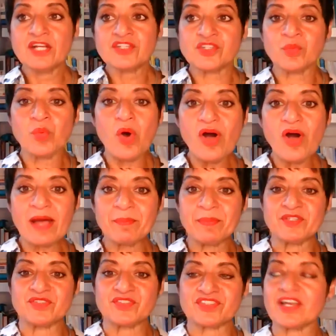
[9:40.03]
So what
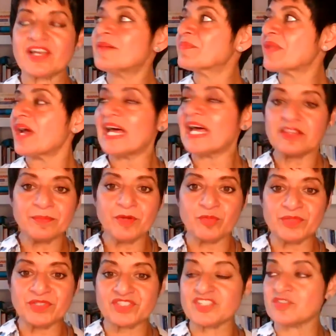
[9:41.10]
happens, at the
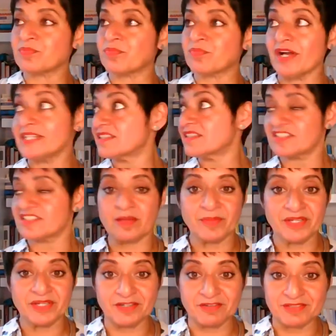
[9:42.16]
moment it's bright, it's
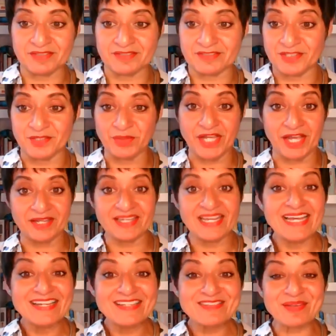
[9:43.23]
summer here in the UK,
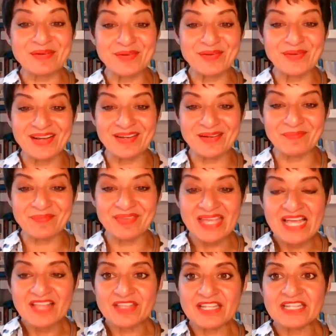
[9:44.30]
so
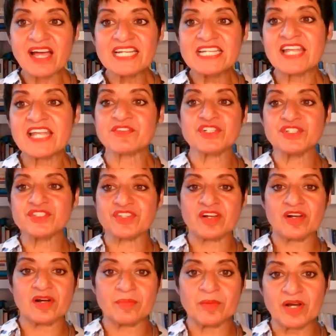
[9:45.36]
the light levels
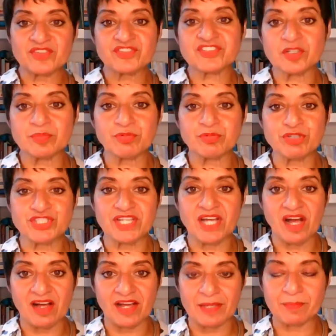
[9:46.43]
are still pretty
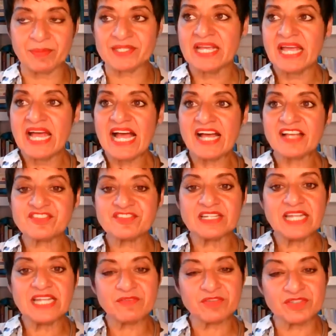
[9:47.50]
high, but as the
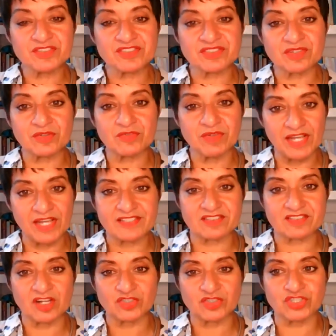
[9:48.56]
levels of light
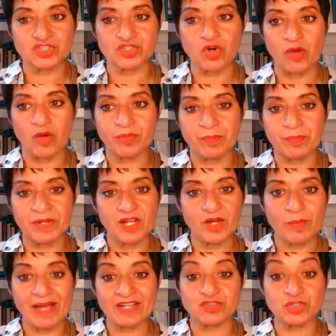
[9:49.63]
start to drop below
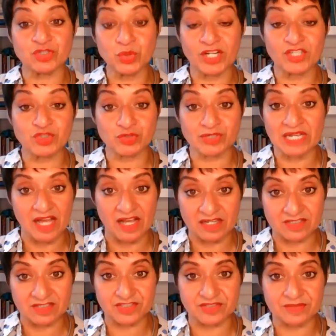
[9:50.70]
about 200
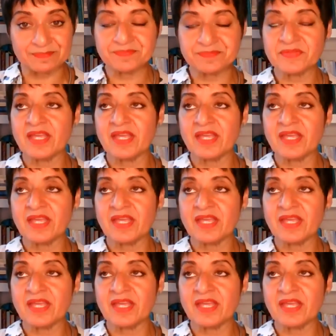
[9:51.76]
lux,